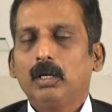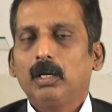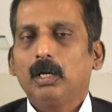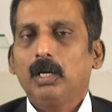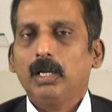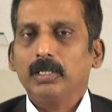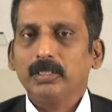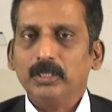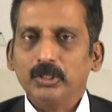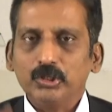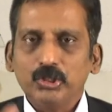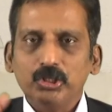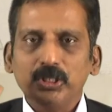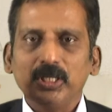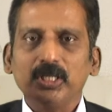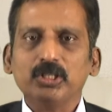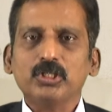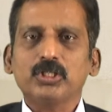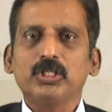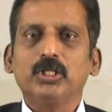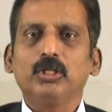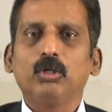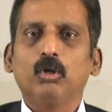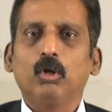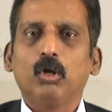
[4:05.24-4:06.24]
Under
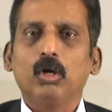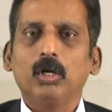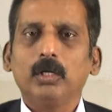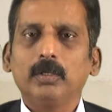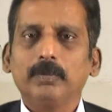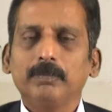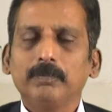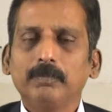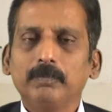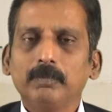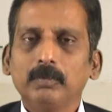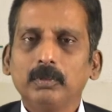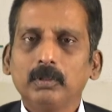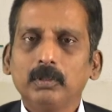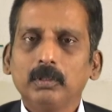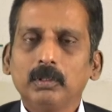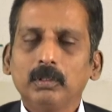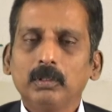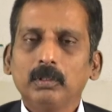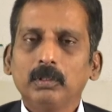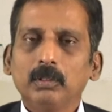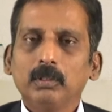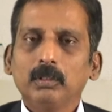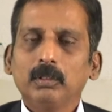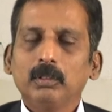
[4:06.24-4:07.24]
GST law,
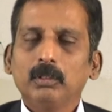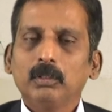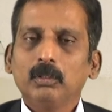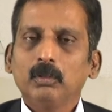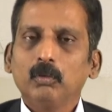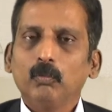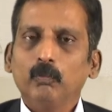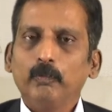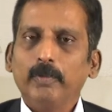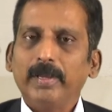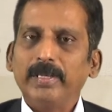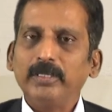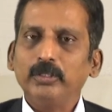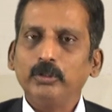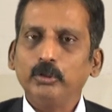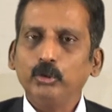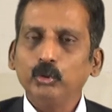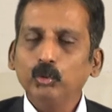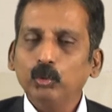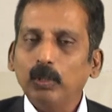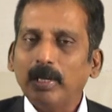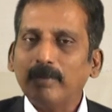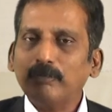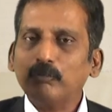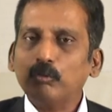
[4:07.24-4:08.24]
when
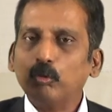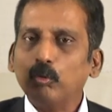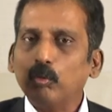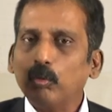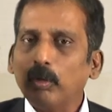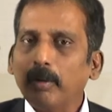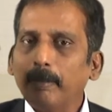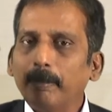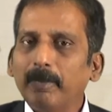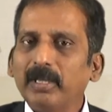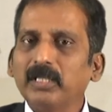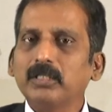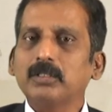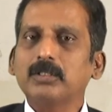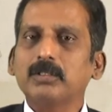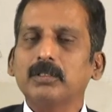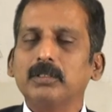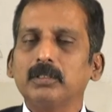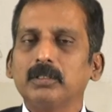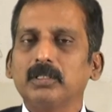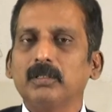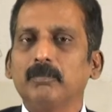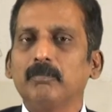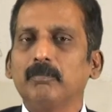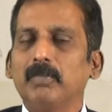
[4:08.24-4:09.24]
you have to remit
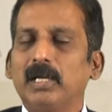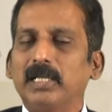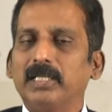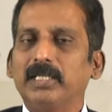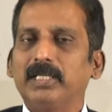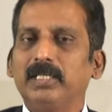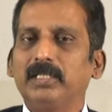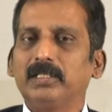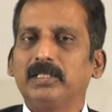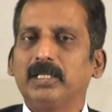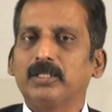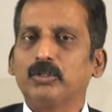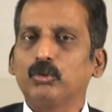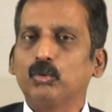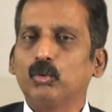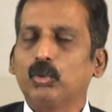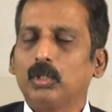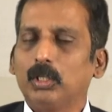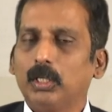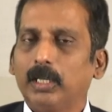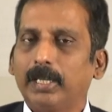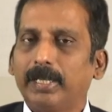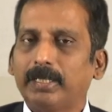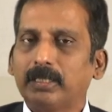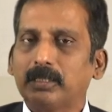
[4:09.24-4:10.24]
the money that you
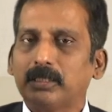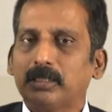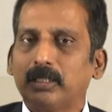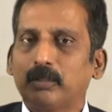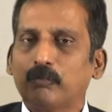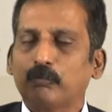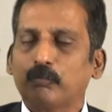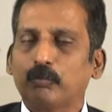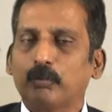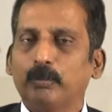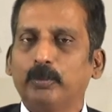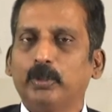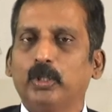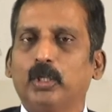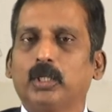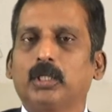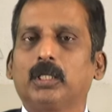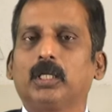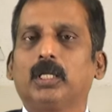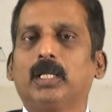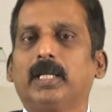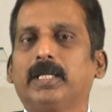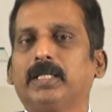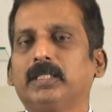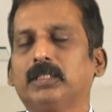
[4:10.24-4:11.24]
collected from your
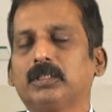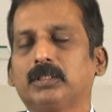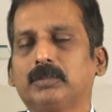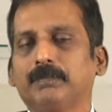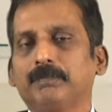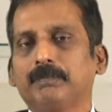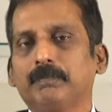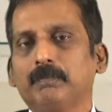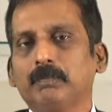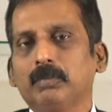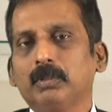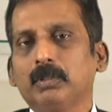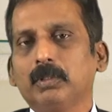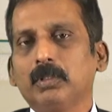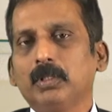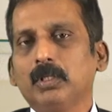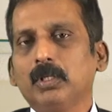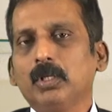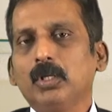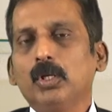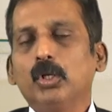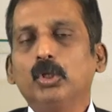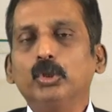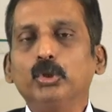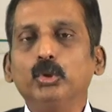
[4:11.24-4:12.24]
client,
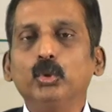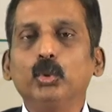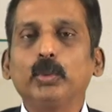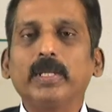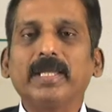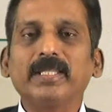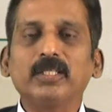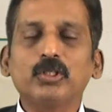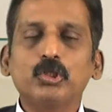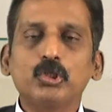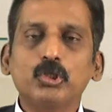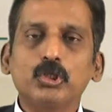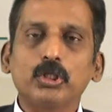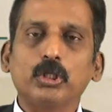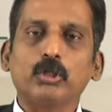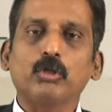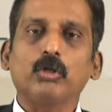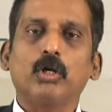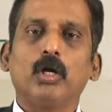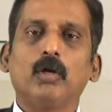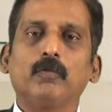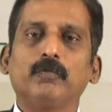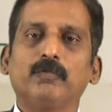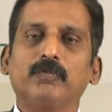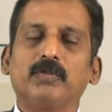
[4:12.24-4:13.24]
you can set
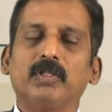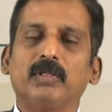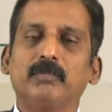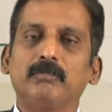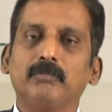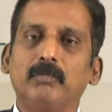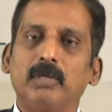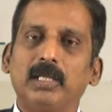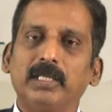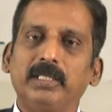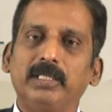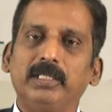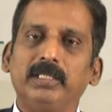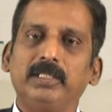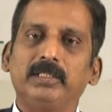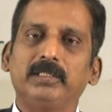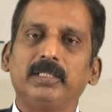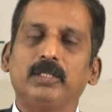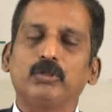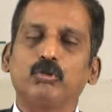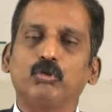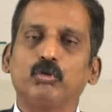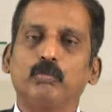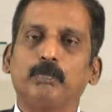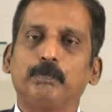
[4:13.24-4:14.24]
off the money
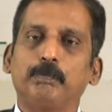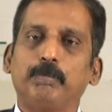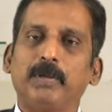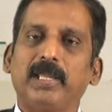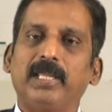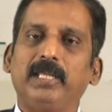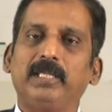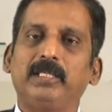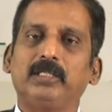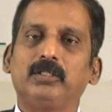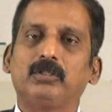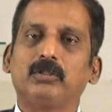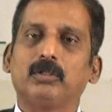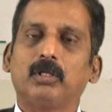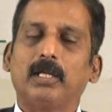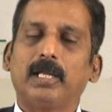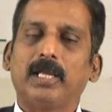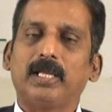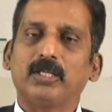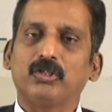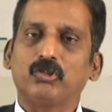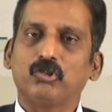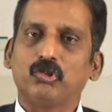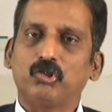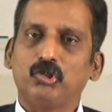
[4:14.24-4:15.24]
that you paid
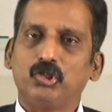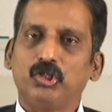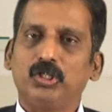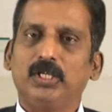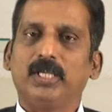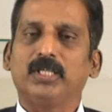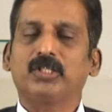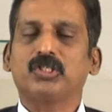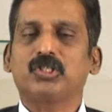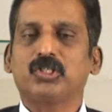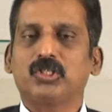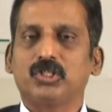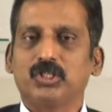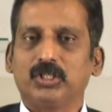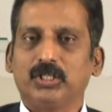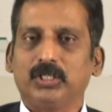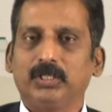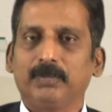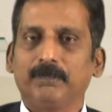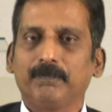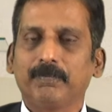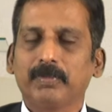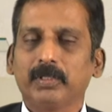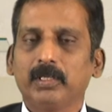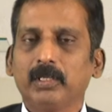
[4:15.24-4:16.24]
as
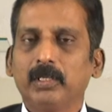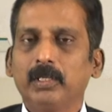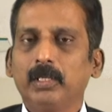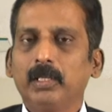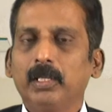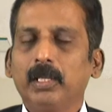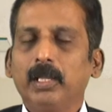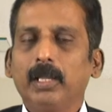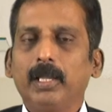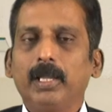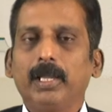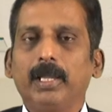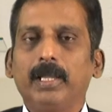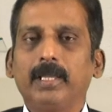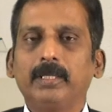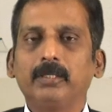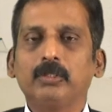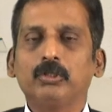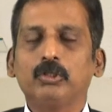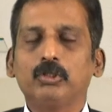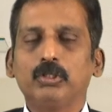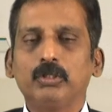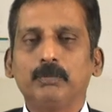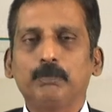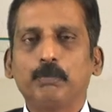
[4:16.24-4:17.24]
GST
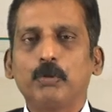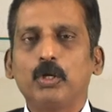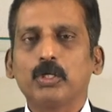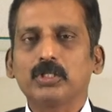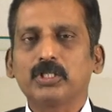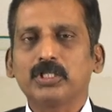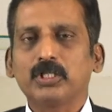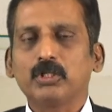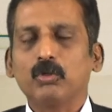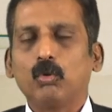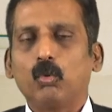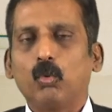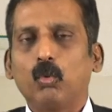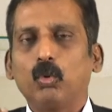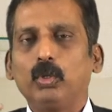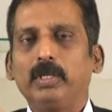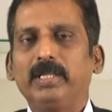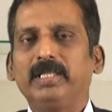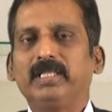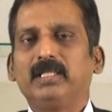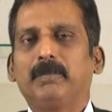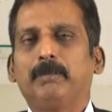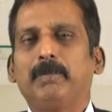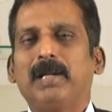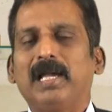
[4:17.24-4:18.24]
and deposit
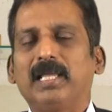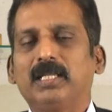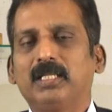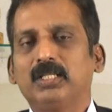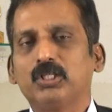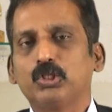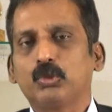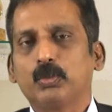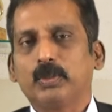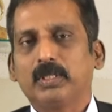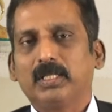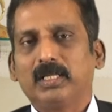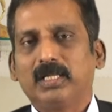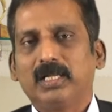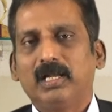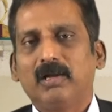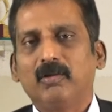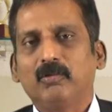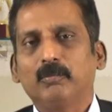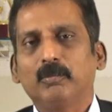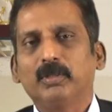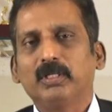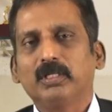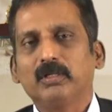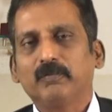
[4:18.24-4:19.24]
only the balance with the
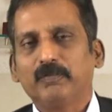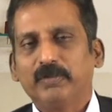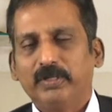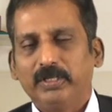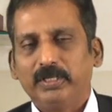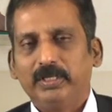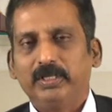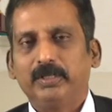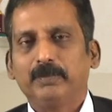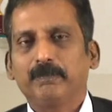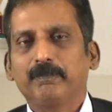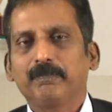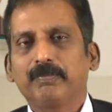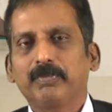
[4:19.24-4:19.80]
Government of India.